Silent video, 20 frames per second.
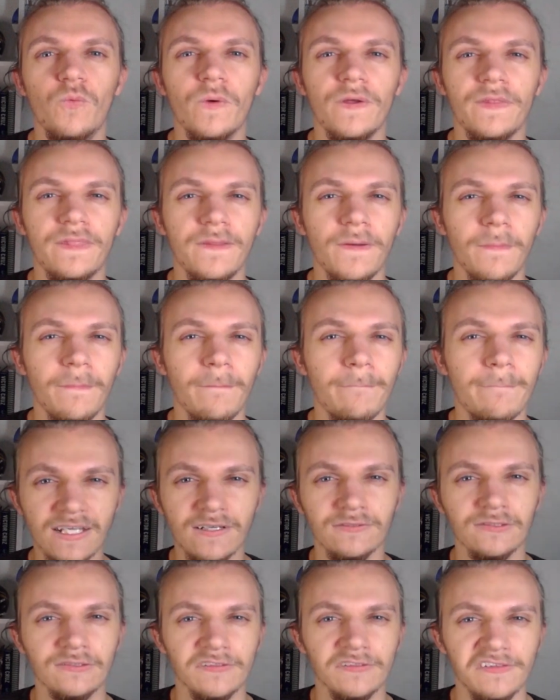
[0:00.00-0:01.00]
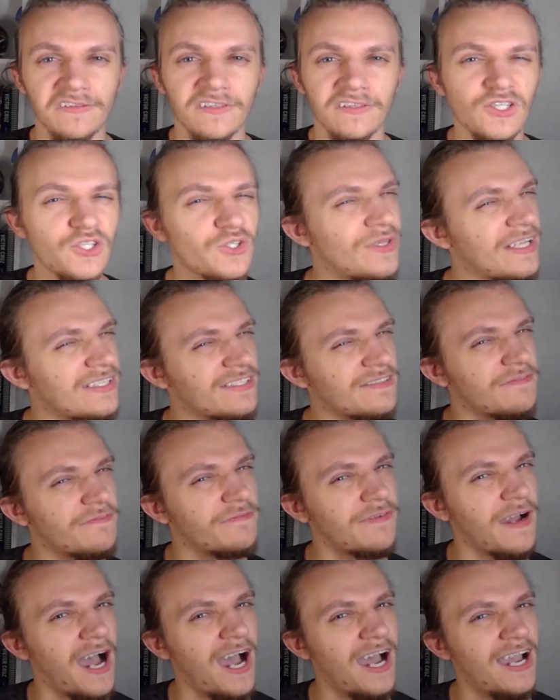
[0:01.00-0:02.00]
the Bengals in 2005,
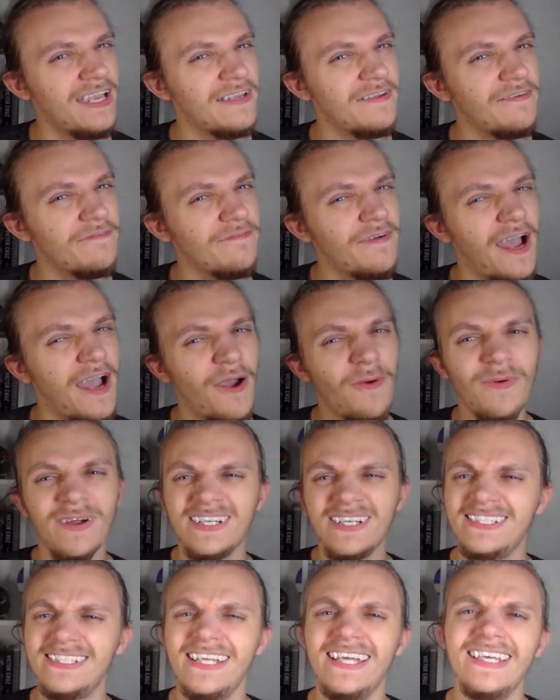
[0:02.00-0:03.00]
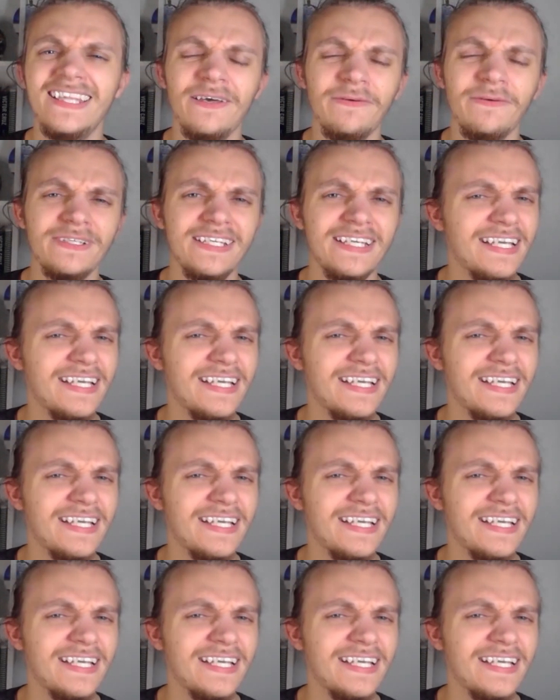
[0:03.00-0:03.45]
I want to say, though.